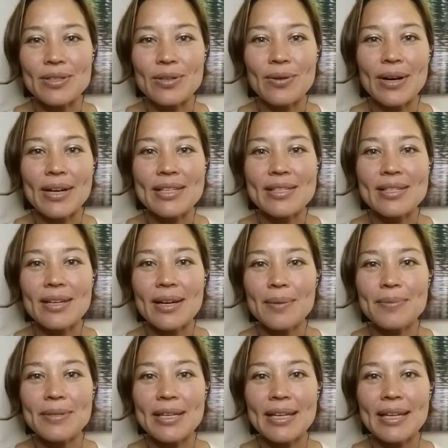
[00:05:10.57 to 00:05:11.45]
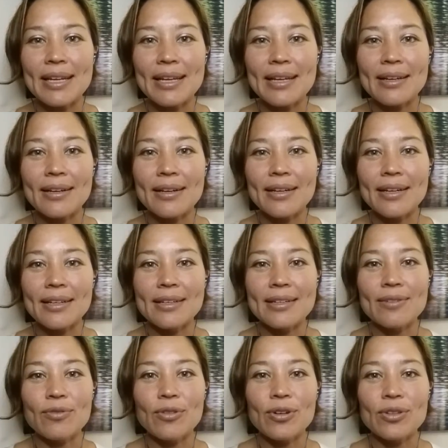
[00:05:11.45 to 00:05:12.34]
So I stopped eating
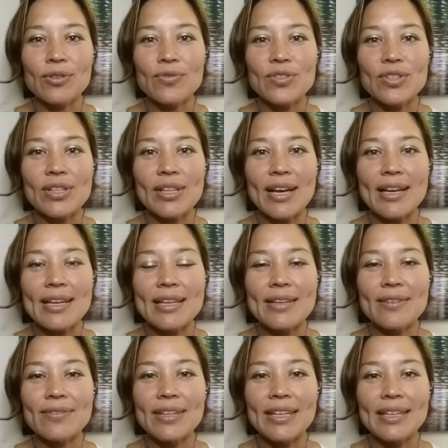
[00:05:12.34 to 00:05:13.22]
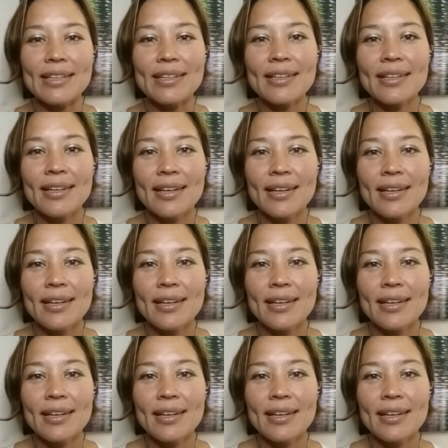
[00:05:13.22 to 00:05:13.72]
on 4th of July evening.